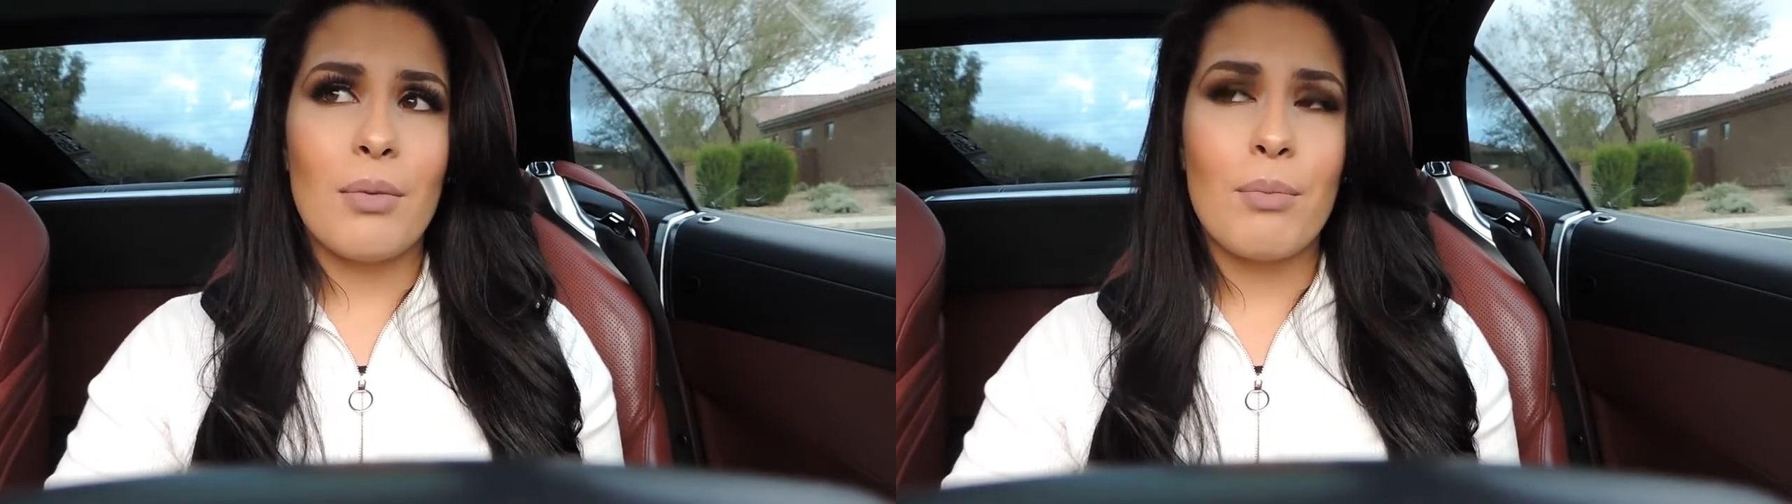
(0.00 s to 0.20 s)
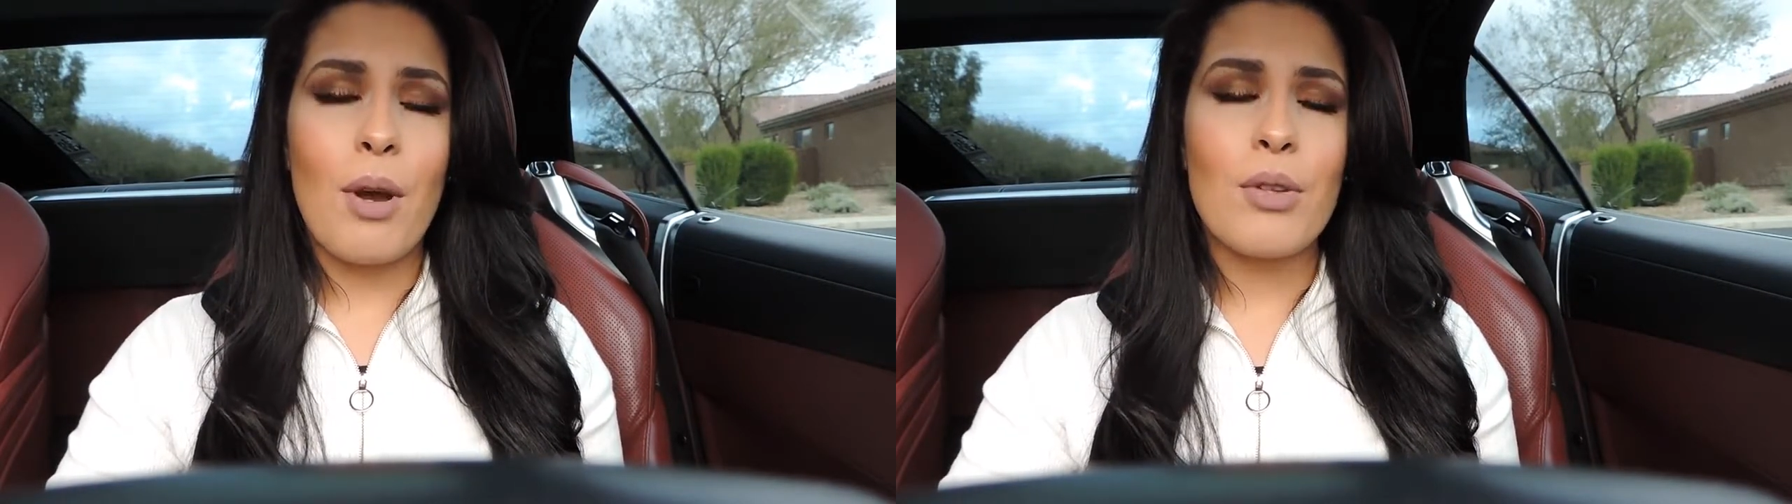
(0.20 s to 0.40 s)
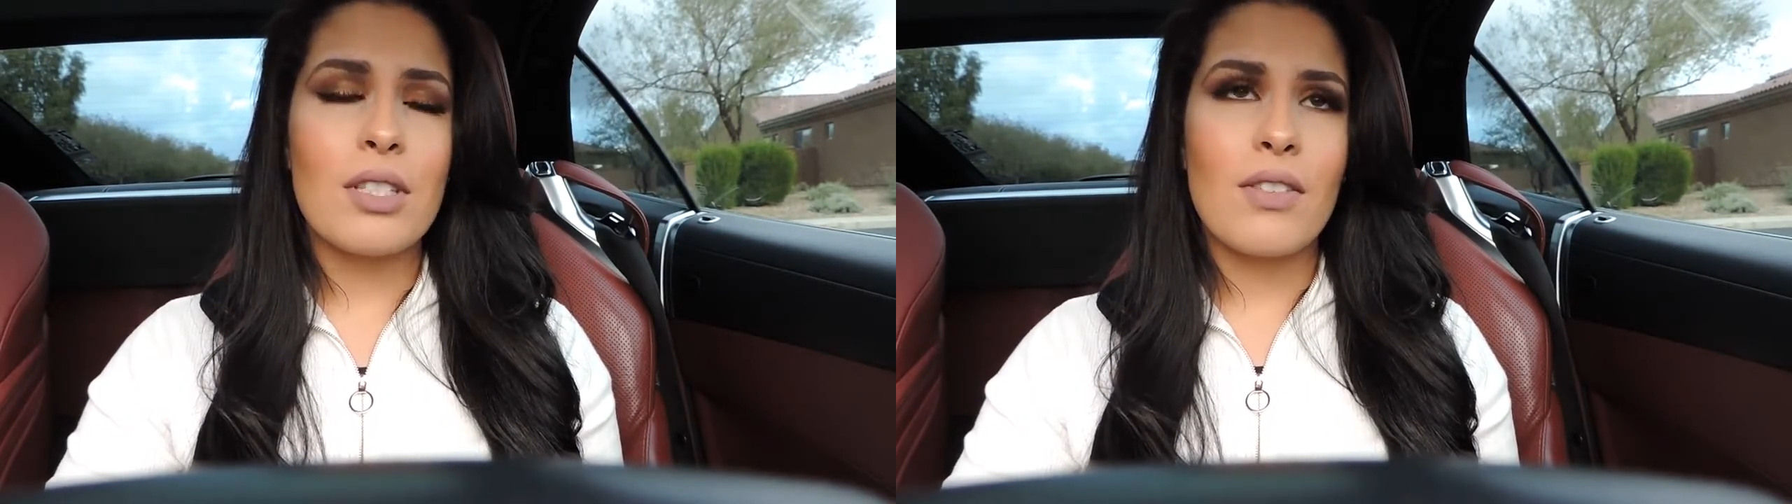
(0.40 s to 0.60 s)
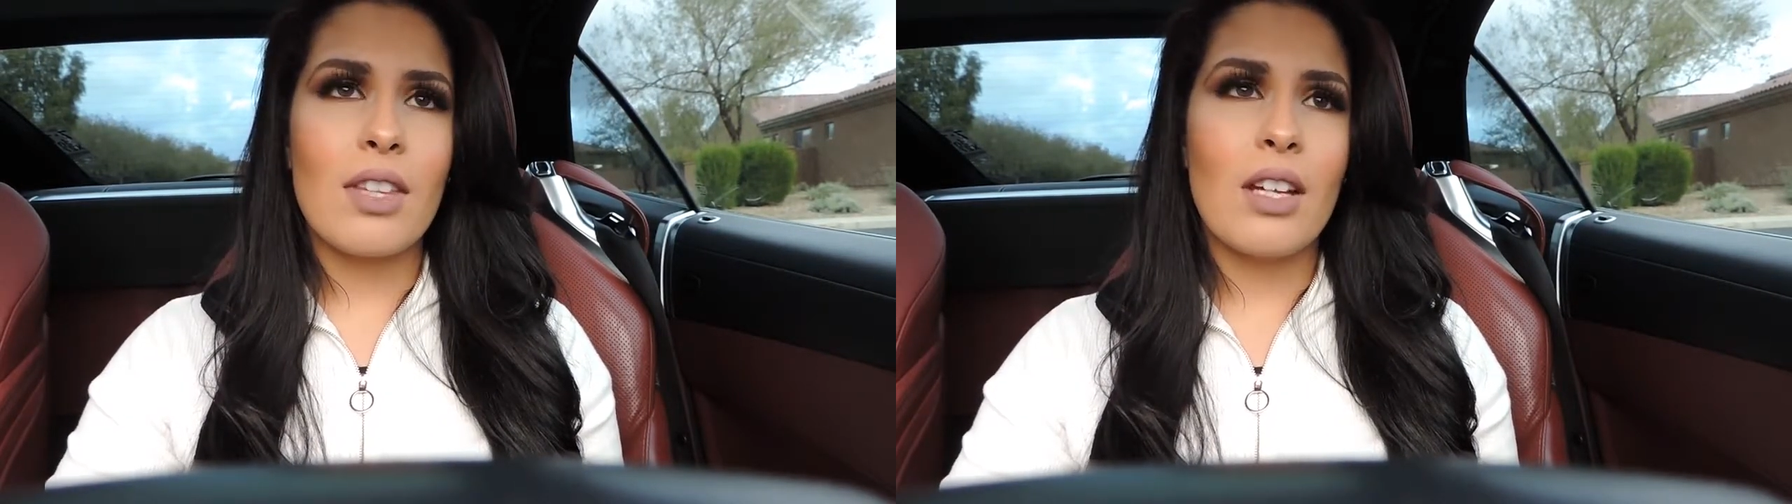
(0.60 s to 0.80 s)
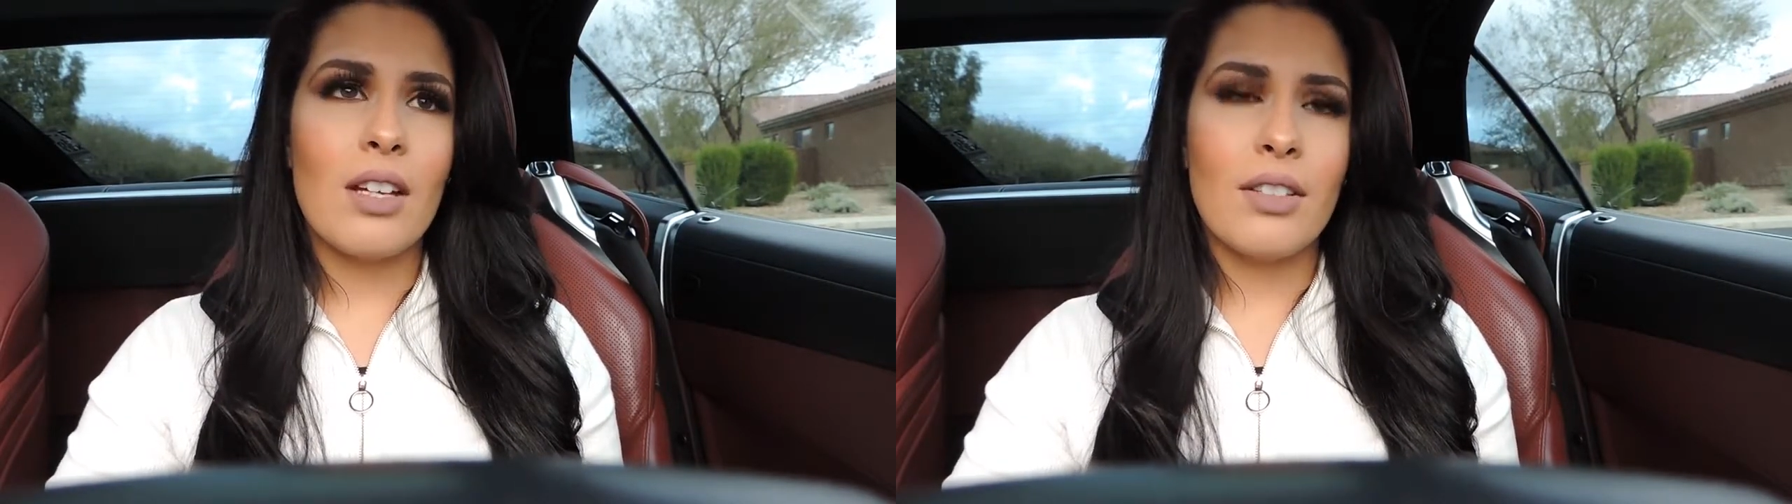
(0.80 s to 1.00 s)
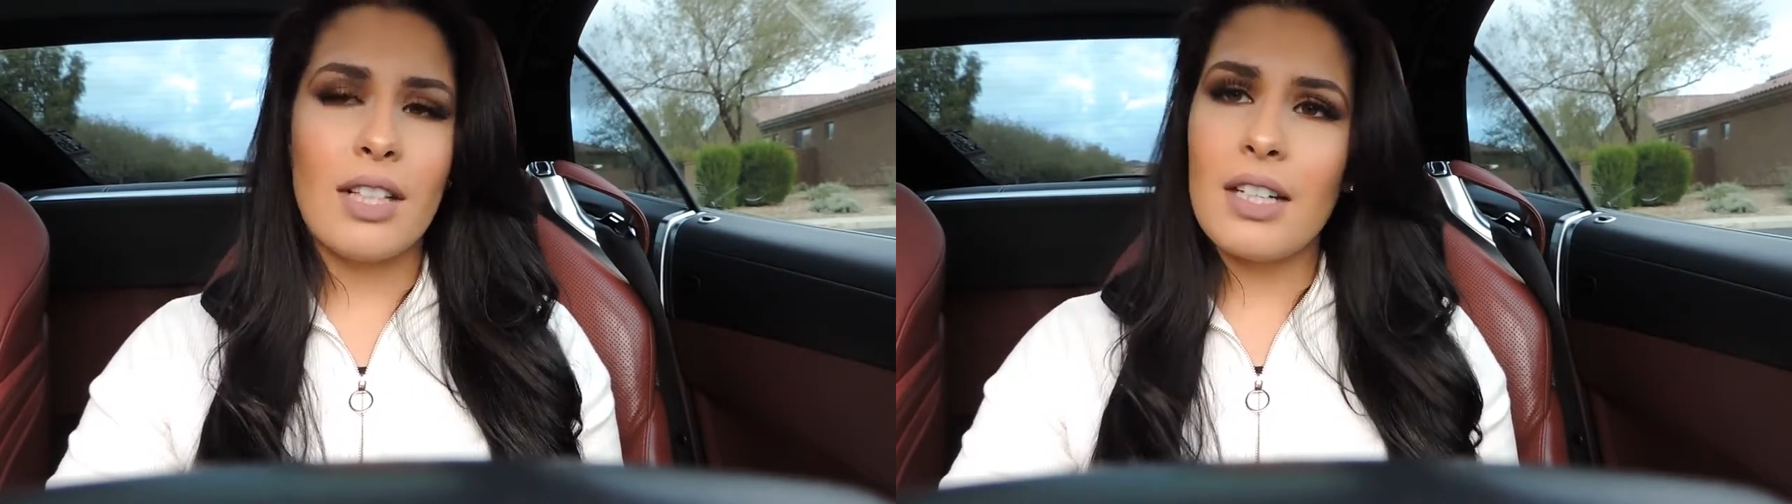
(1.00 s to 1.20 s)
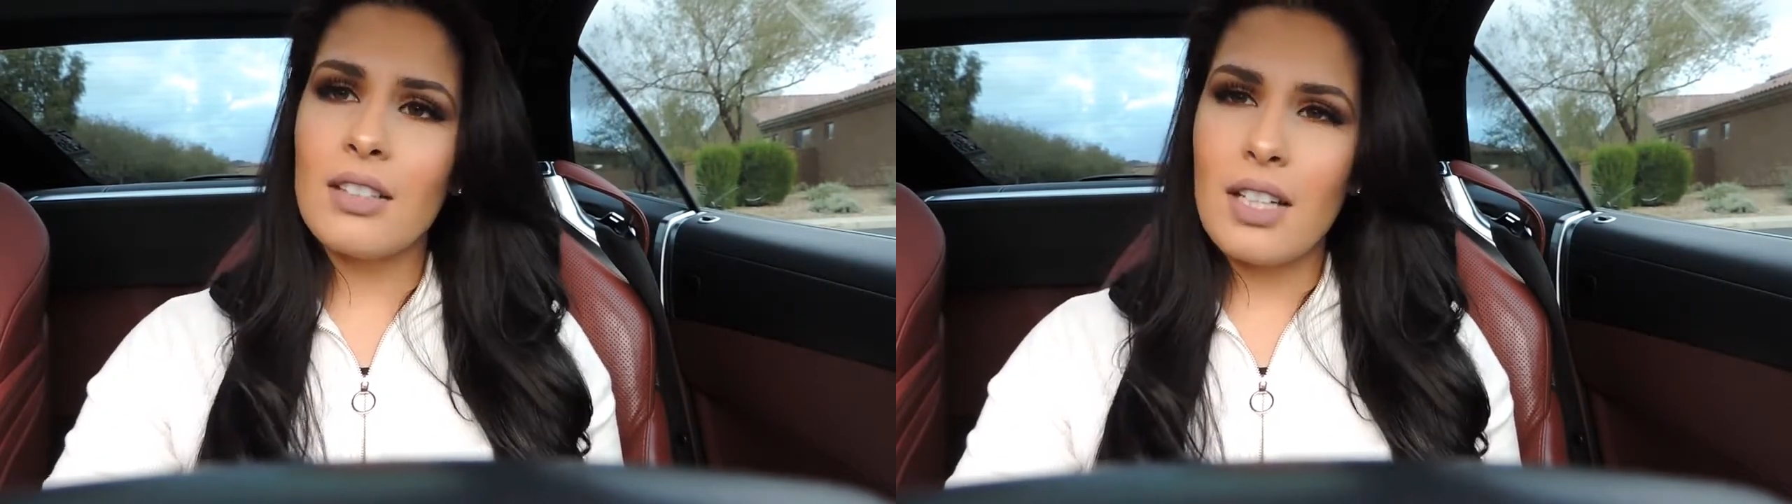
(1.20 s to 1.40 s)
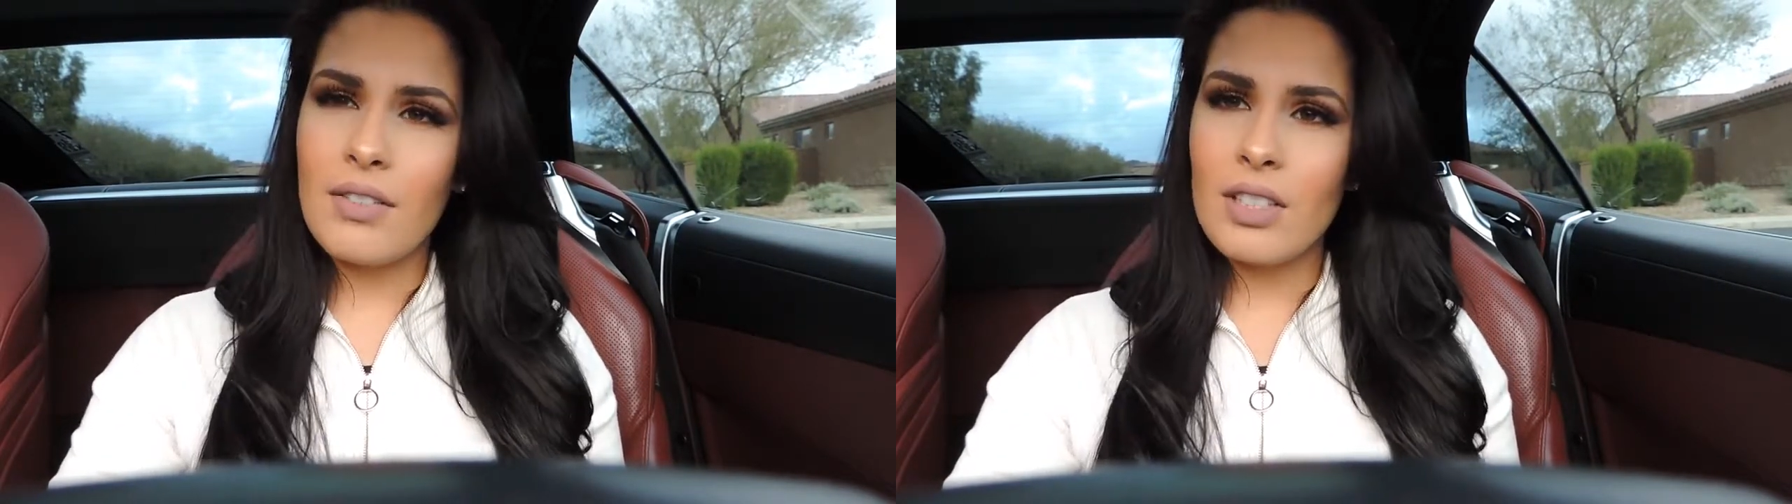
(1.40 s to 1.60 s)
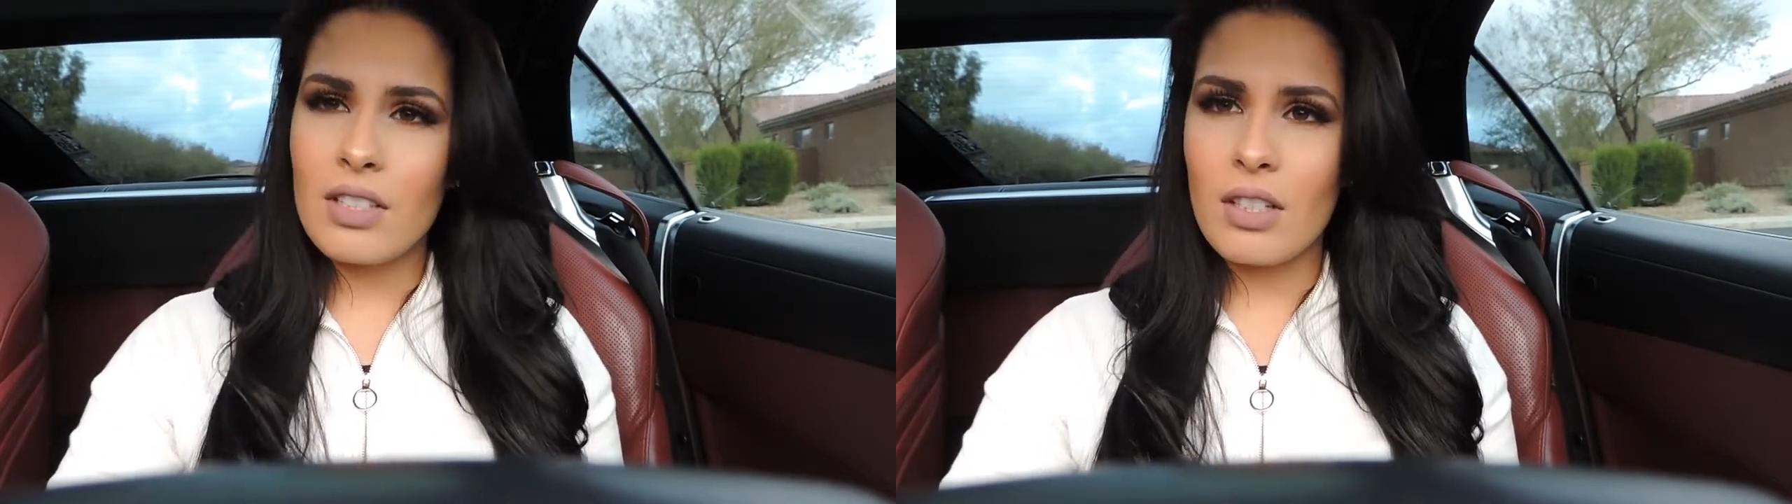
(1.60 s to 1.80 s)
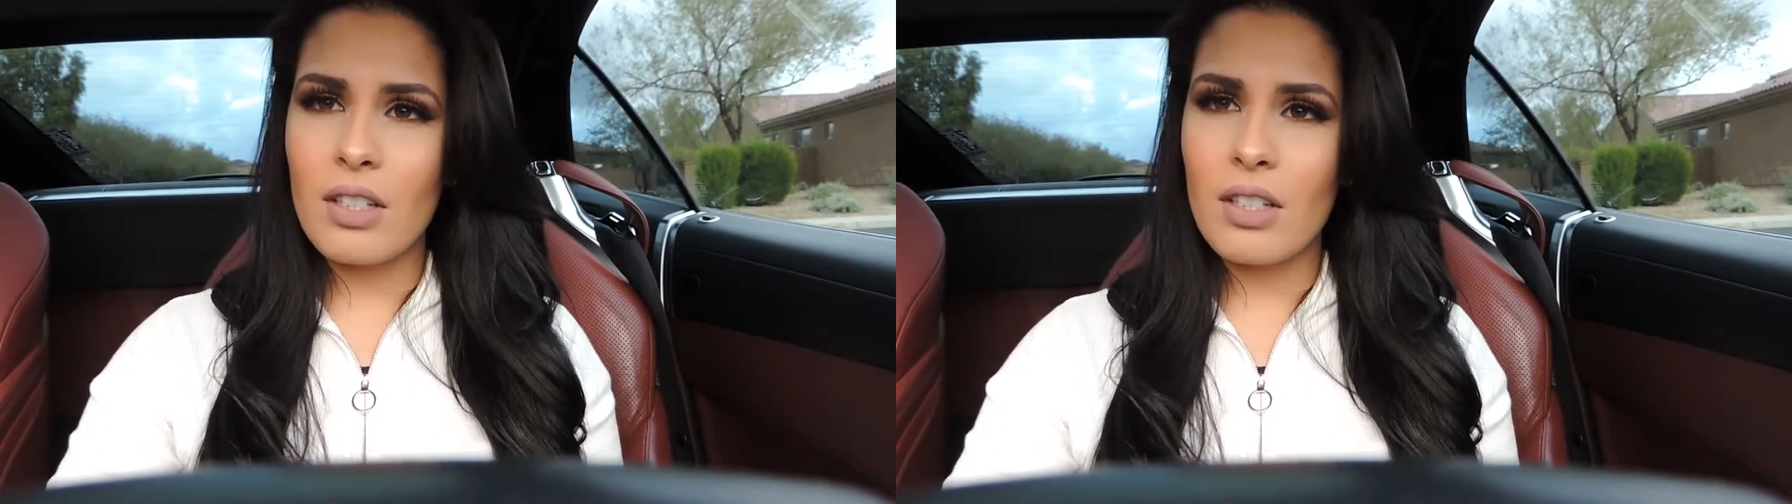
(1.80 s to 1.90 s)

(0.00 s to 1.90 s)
most of the 911s